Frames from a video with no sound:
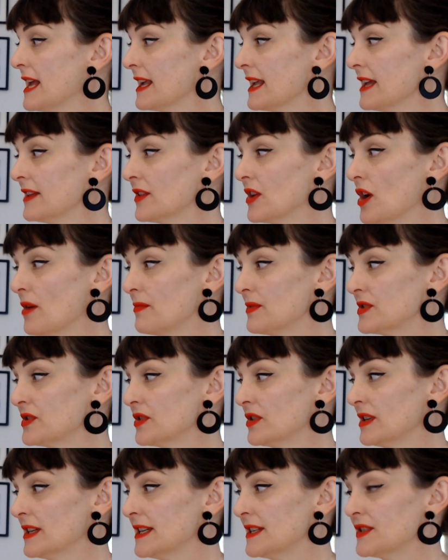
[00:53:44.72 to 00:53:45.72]
get the
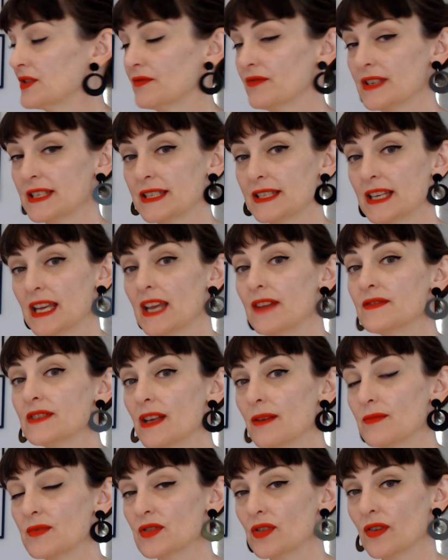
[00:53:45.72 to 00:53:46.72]
opportunity to receive some